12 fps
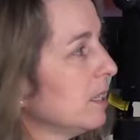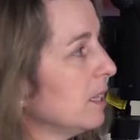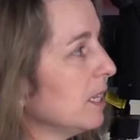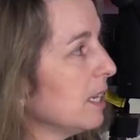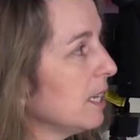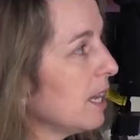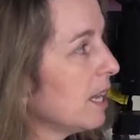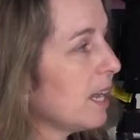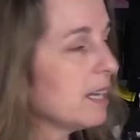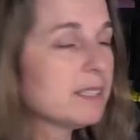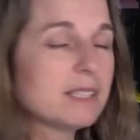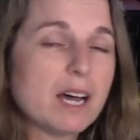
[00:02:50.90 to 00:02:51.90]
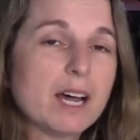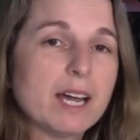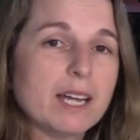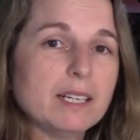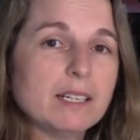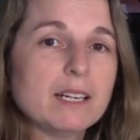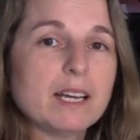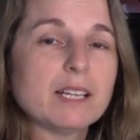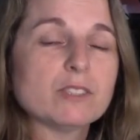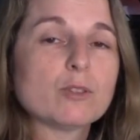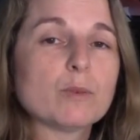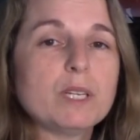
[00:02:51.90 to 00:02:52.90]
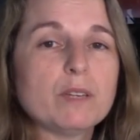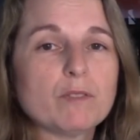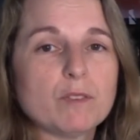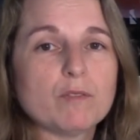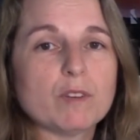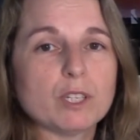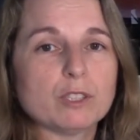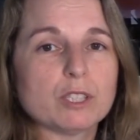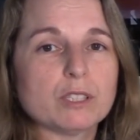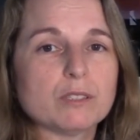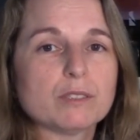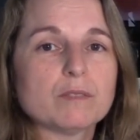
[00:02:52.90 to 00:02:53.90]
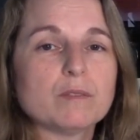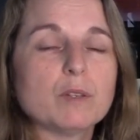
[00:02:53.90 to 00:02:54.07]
The S9 has three different versions.